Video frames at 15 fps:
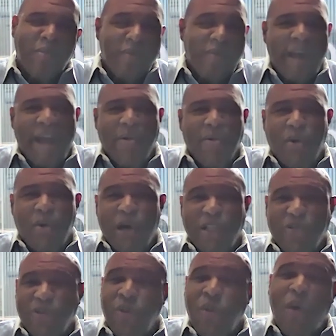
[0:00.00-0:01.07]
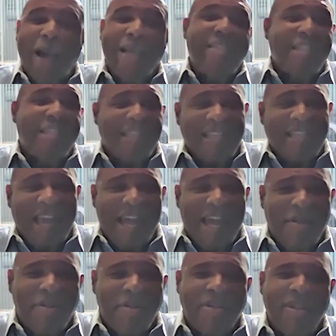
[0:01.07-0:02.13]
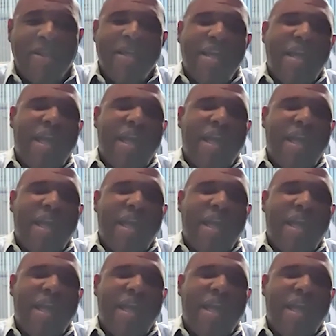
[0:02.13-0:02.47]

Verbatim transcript: We've had requests for white scented candles,